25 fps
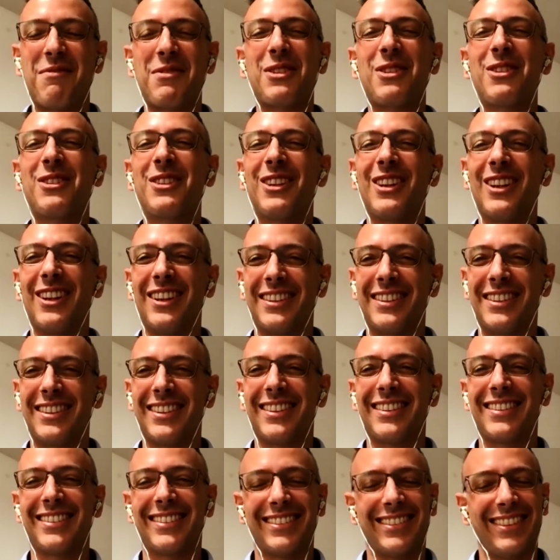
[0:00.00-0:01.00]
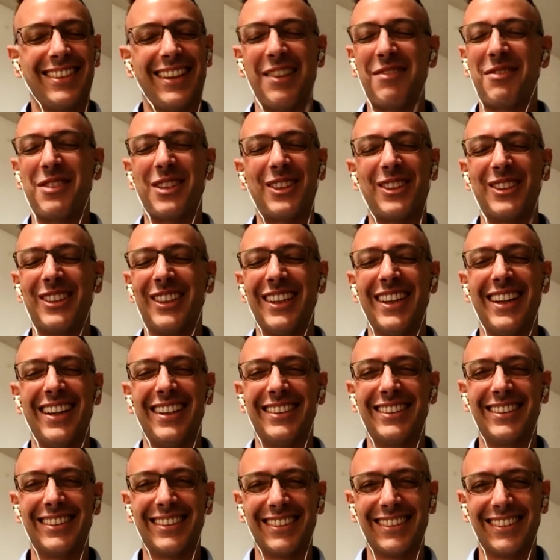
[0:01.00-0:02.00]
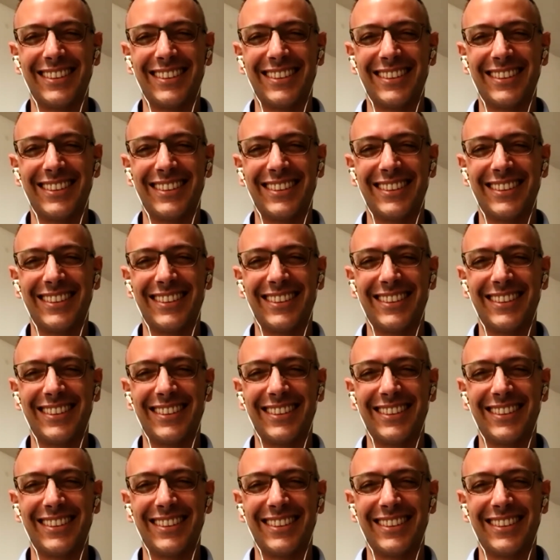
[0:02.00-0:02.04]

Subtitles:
absolutely not. Absolutely not.